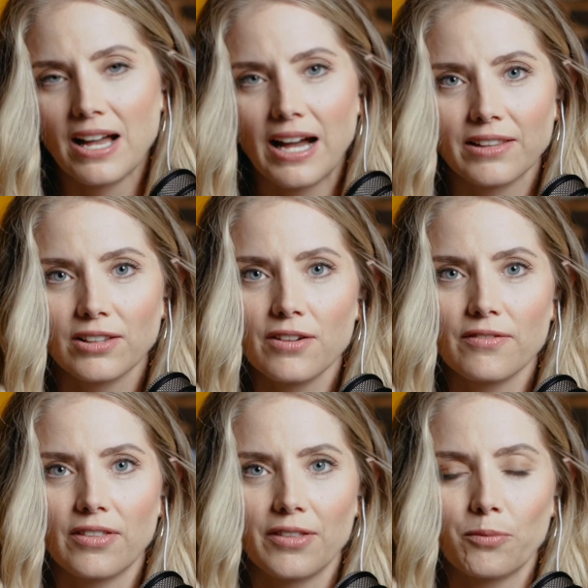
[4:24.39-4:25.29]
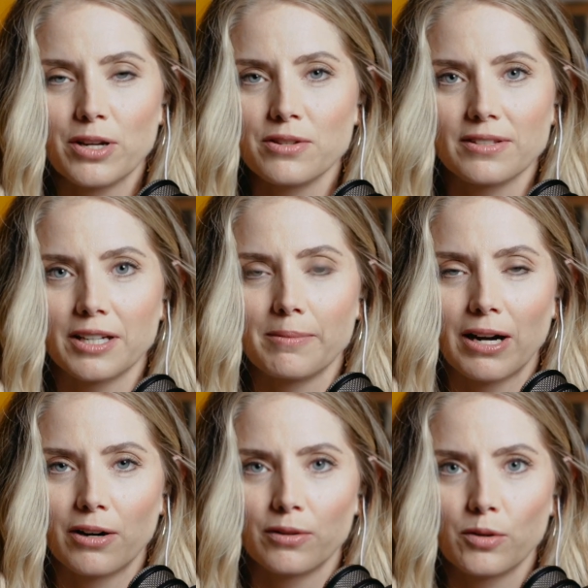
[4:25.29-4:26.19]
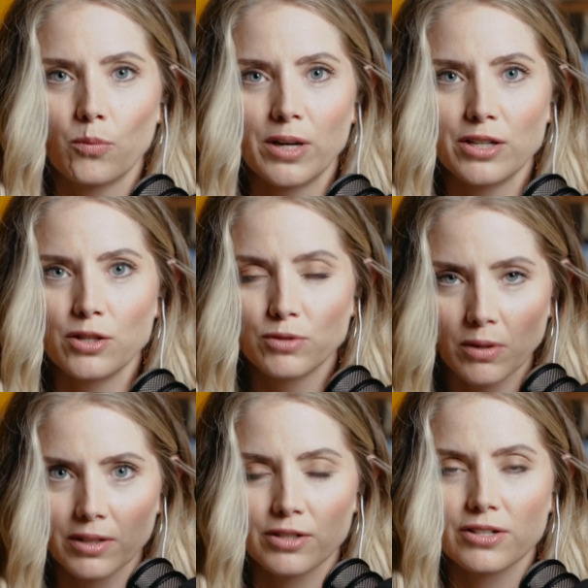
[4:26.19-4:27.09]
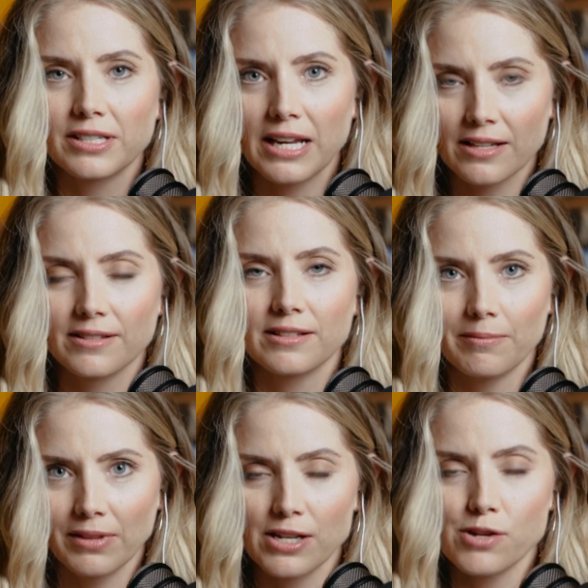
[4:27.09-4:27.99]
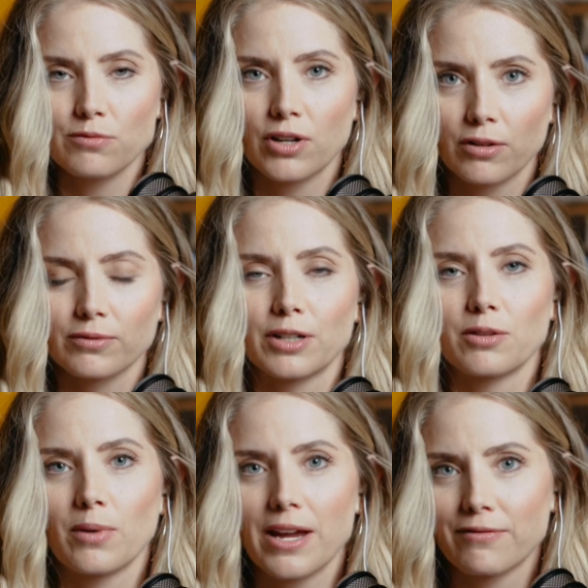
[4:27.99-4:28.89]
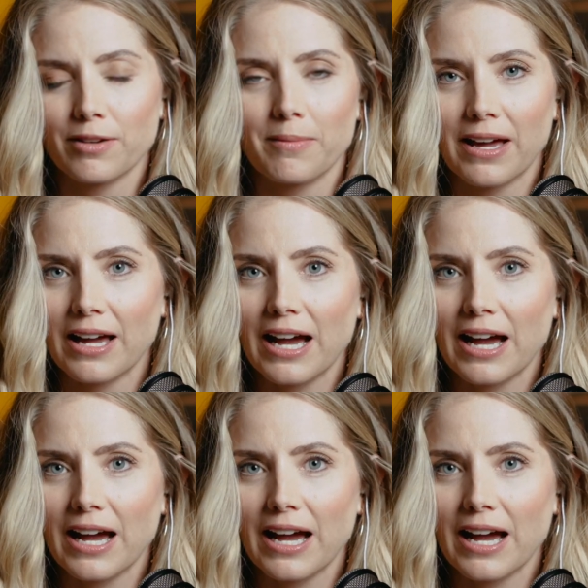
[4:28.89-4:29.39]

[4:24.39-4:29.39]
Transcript: I love what you said about when you don't understand something, you don't run away from that.